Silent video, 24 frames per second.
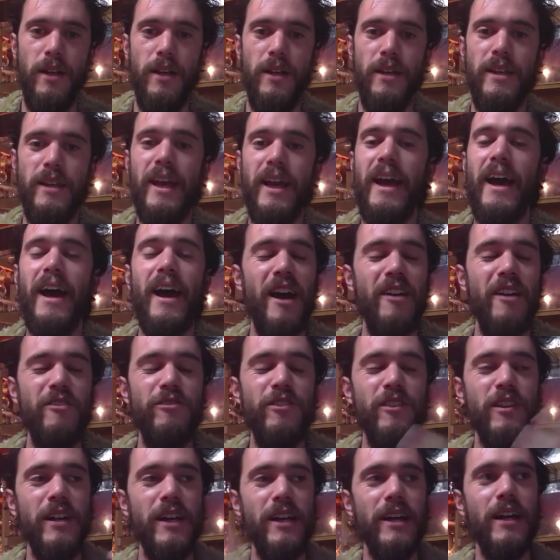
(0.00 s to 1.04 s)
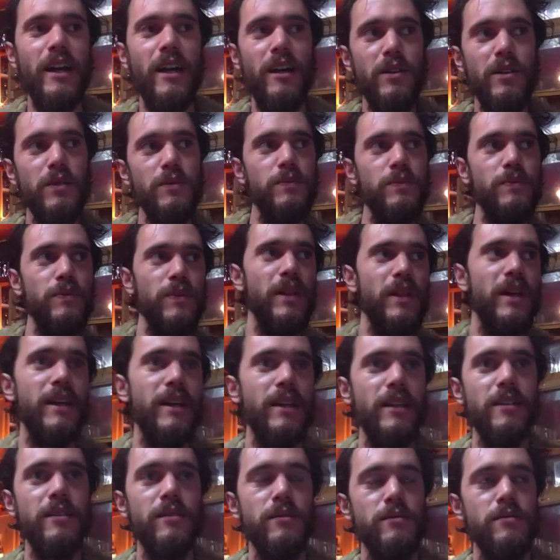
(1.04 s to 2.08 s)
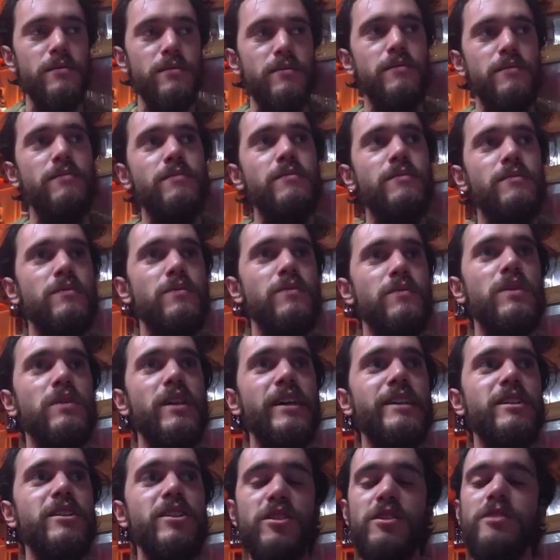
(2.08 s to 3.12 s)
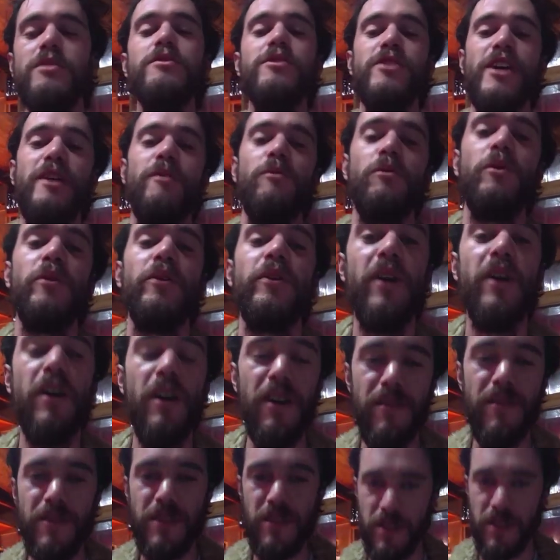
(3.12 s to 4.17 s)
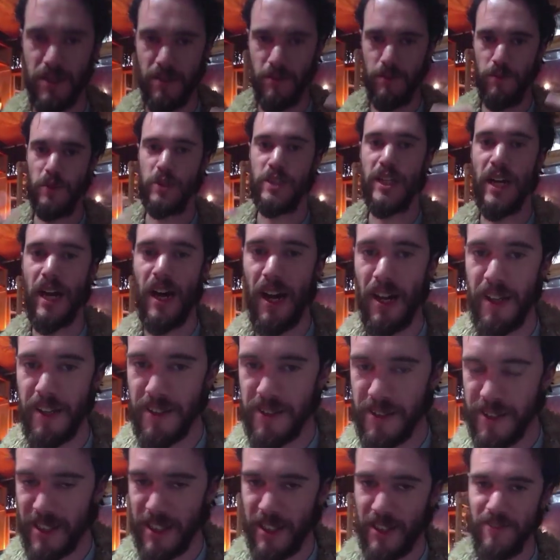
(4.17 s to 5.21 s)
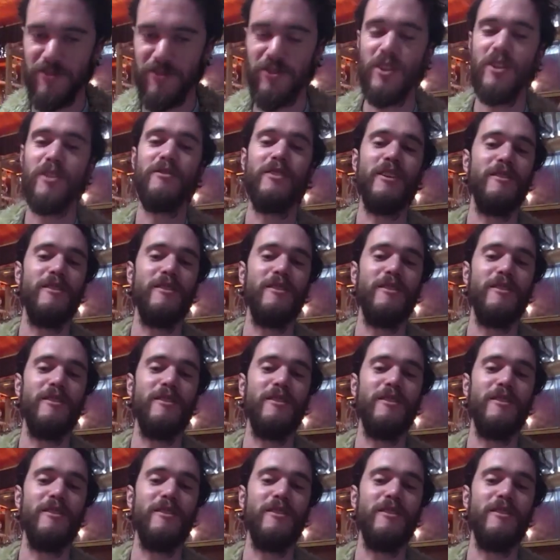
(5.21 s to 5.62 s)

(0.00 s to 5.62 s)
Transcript: Yeah, I feel like I like like just general nerves was harder to get the flow of